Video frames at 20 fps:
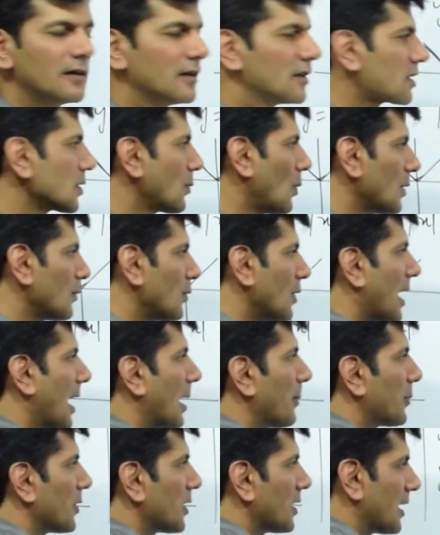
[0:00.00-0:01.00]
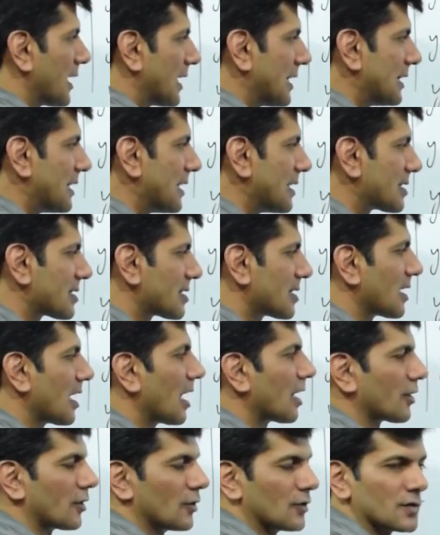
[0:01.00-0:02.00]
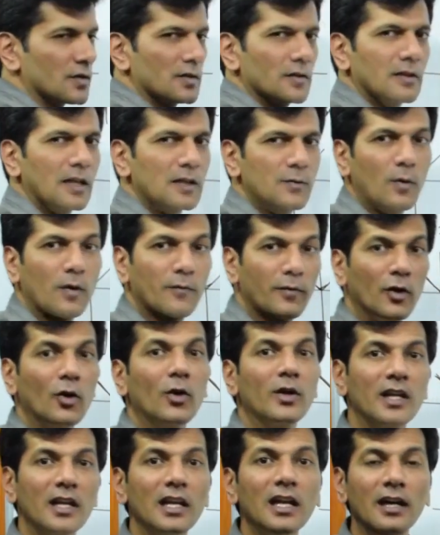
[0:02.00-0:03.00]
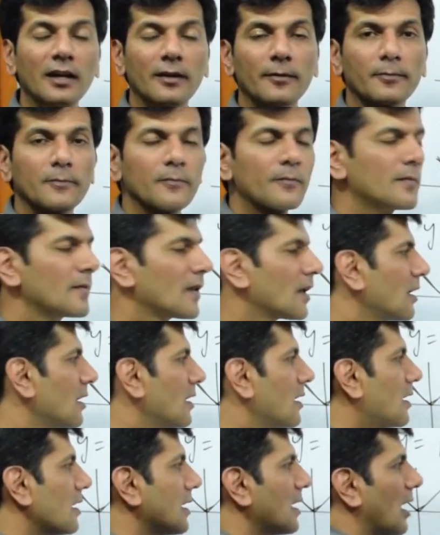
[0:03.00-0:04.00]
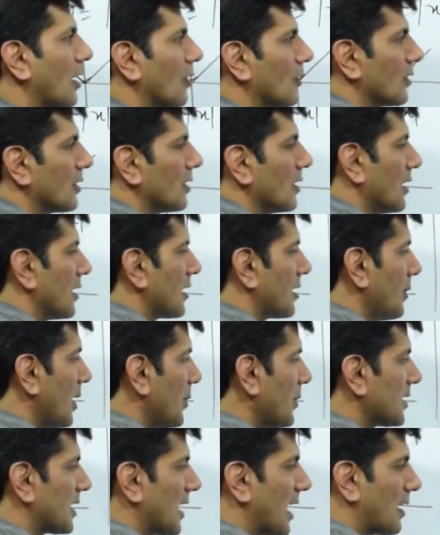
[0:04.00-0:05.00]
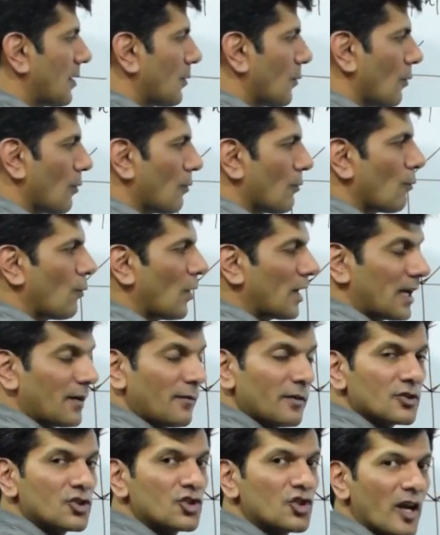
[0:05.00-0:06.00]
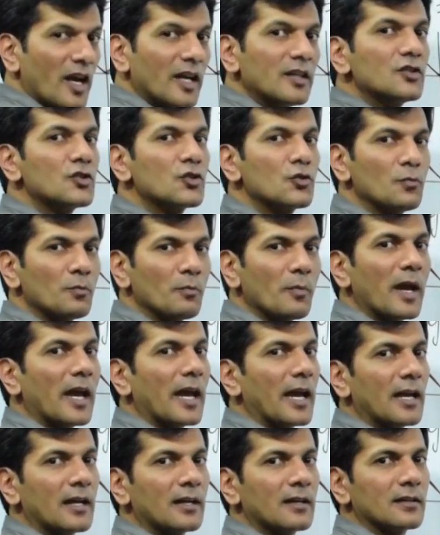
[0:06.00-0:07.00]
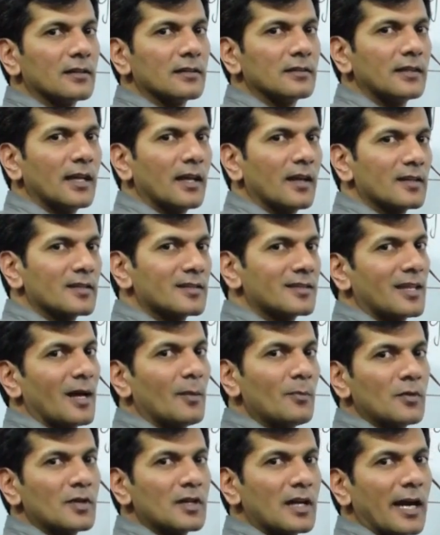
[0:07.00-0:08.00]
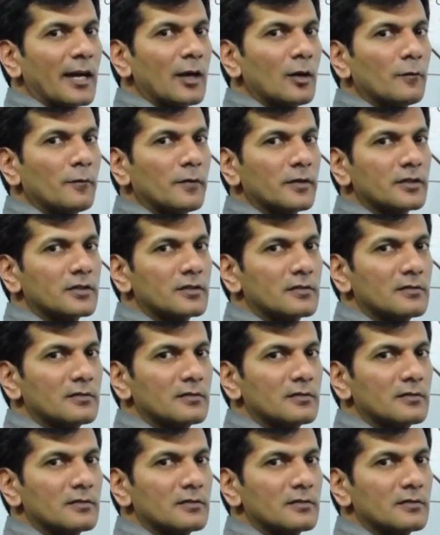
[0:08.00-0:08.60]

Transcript: So what would happen in these scenarios? That's what we're going to learn. Now remember that whatever change you make, there is some kind of a